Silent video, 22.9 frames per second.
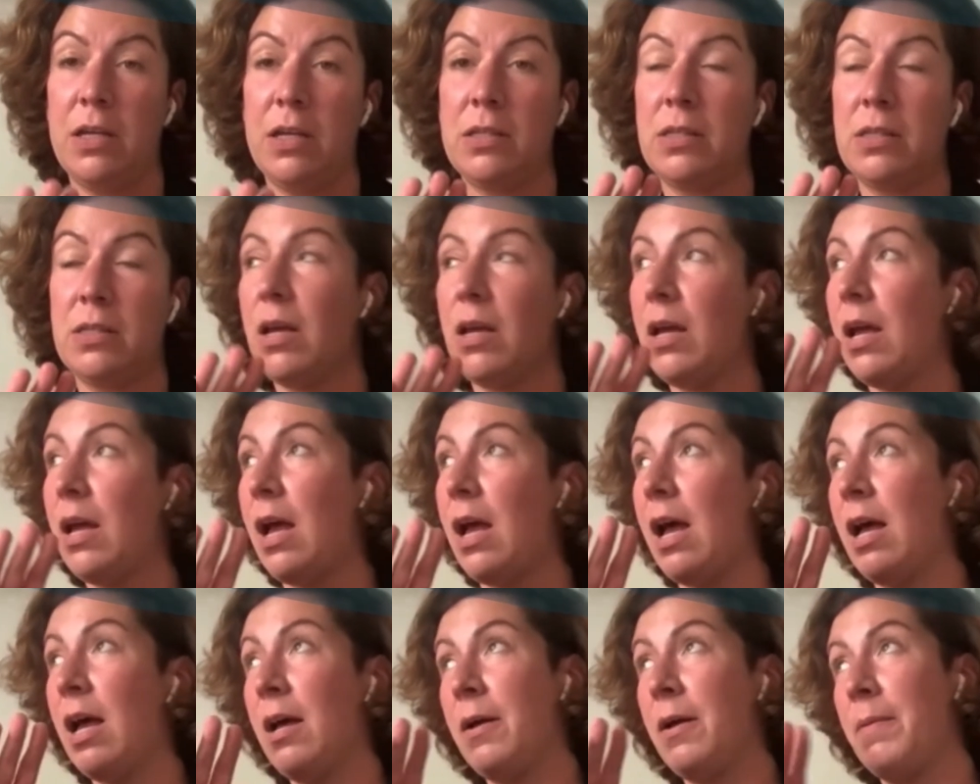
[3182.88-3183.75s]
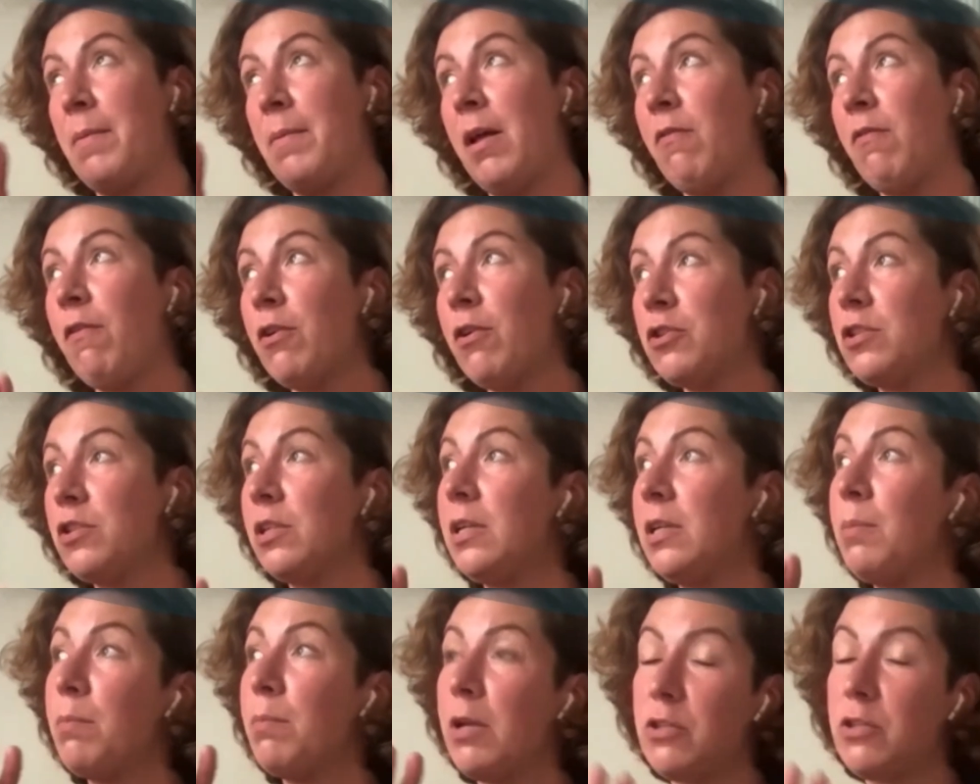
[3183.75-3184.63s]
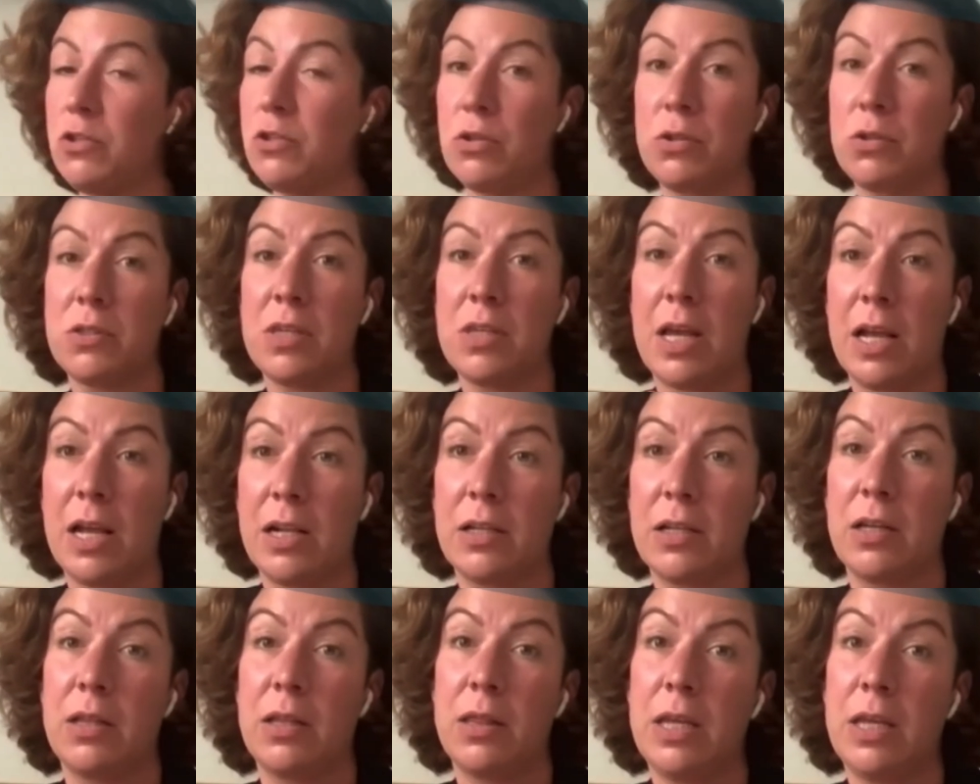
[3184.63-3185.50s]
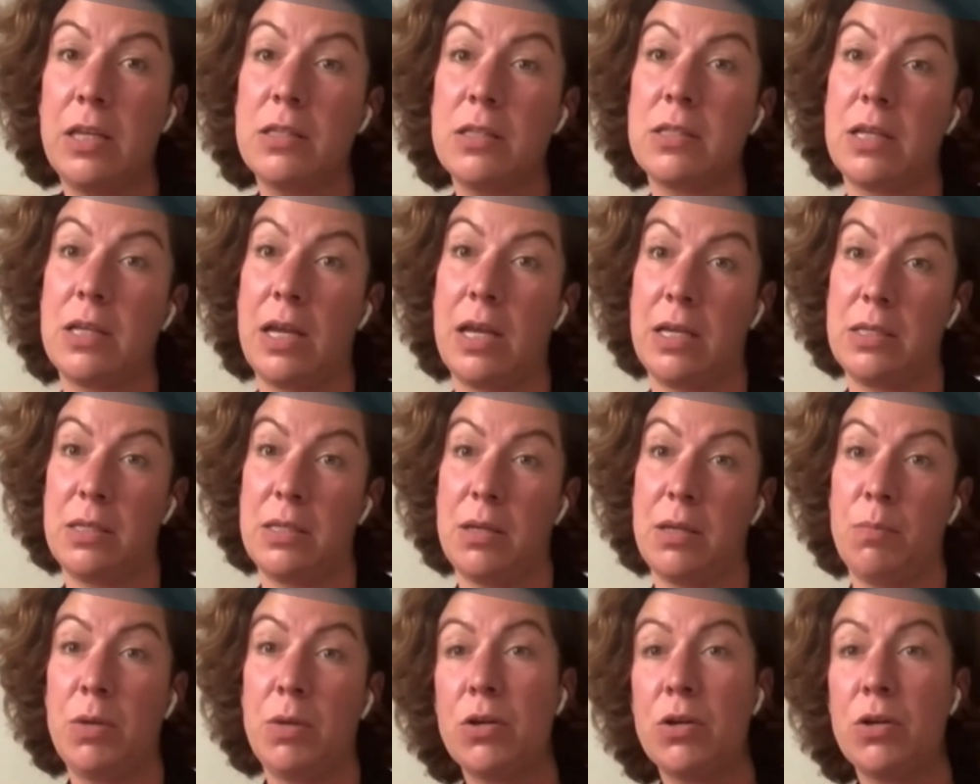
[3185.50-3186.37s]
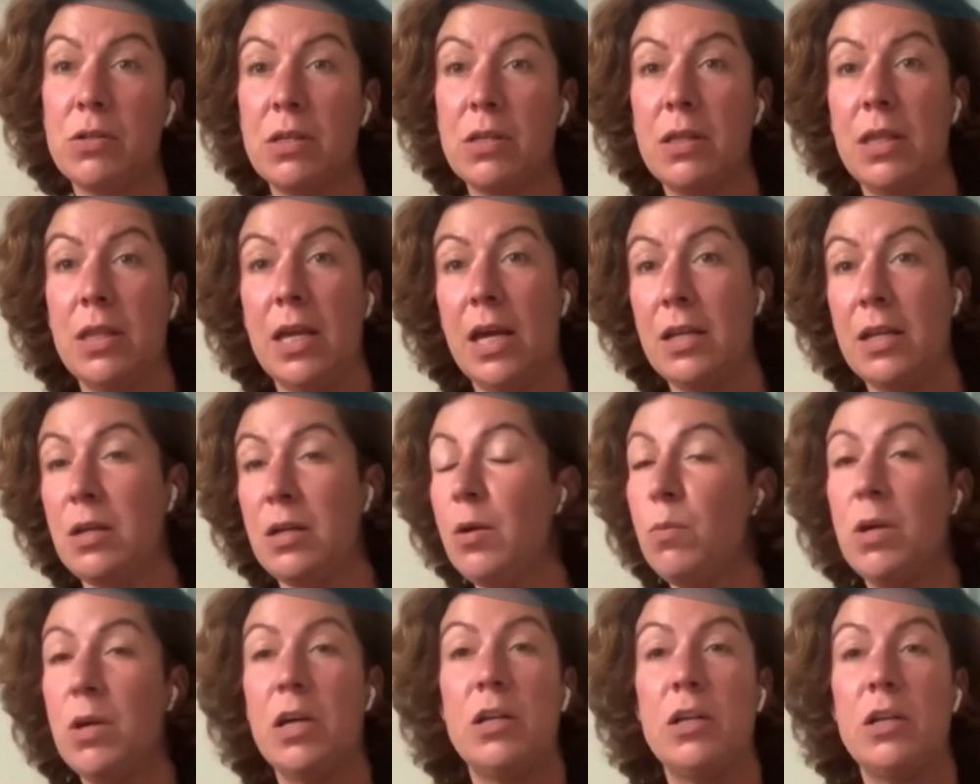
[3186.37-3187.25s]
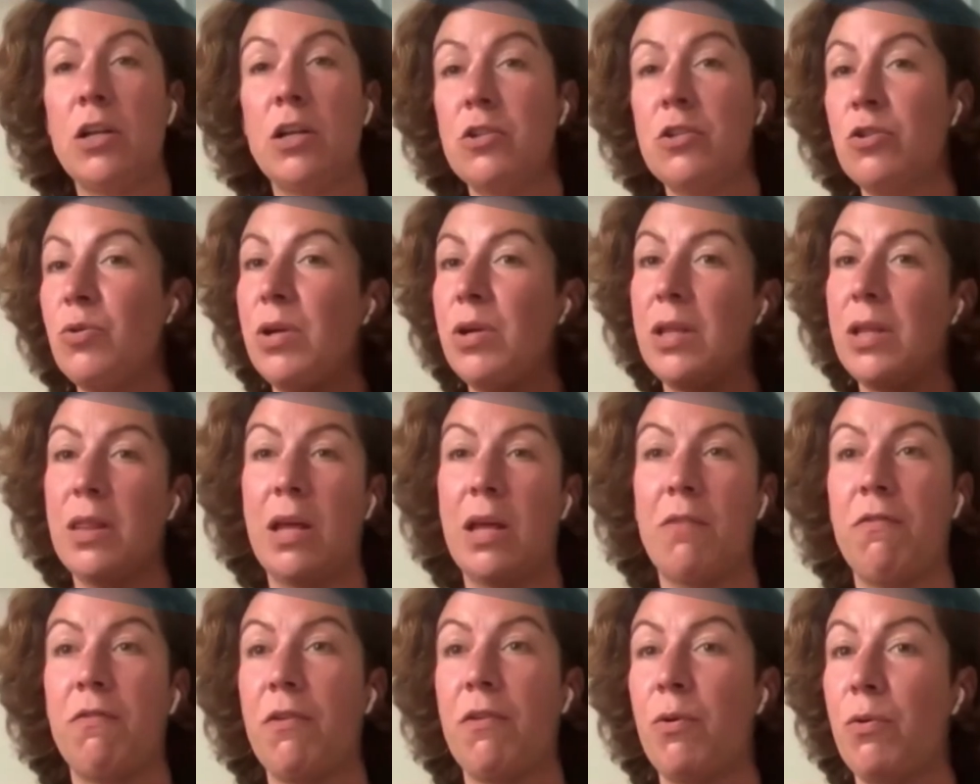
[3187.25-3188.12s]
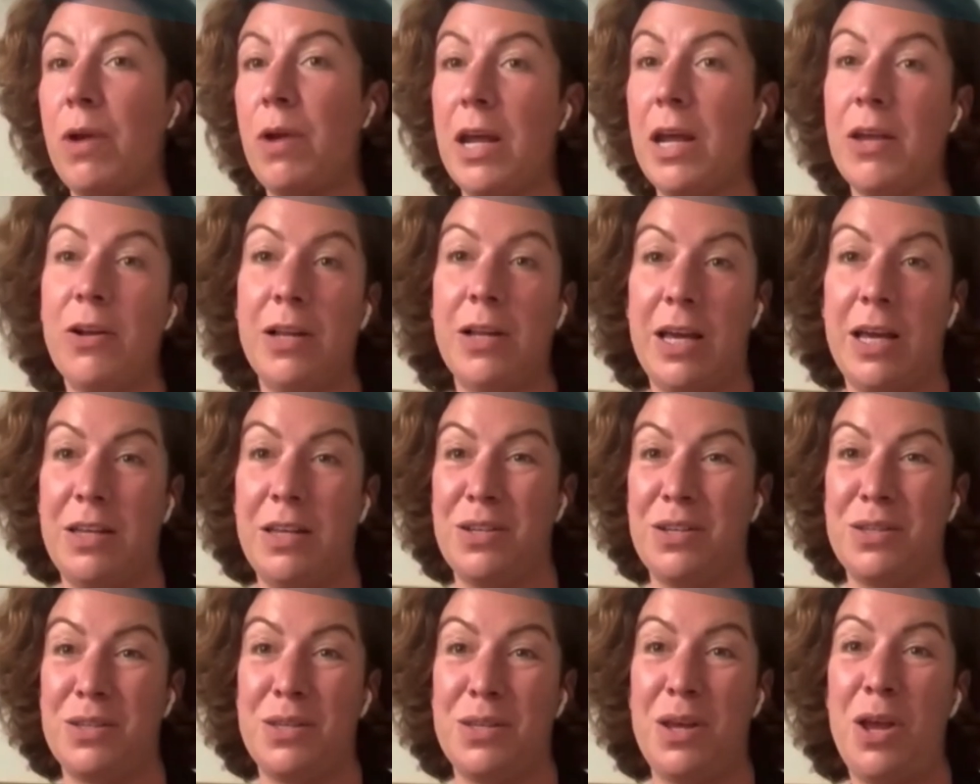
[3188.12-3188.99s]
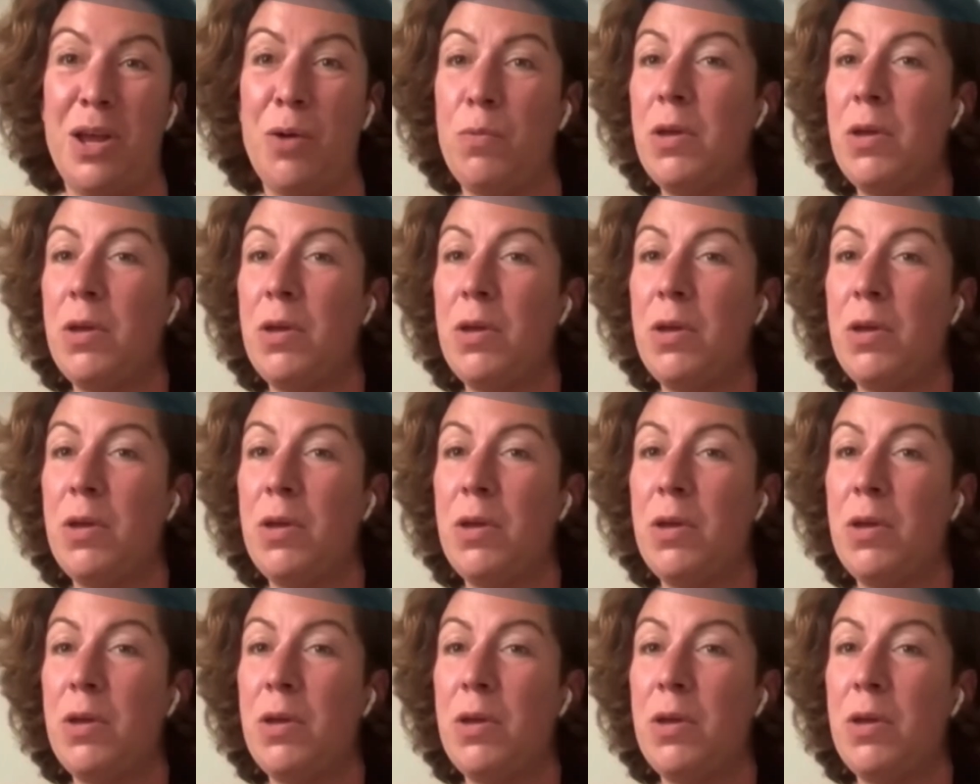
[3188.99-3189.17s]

is unfortunately much too selden in these days, because in the end, we are not doing that for regulators.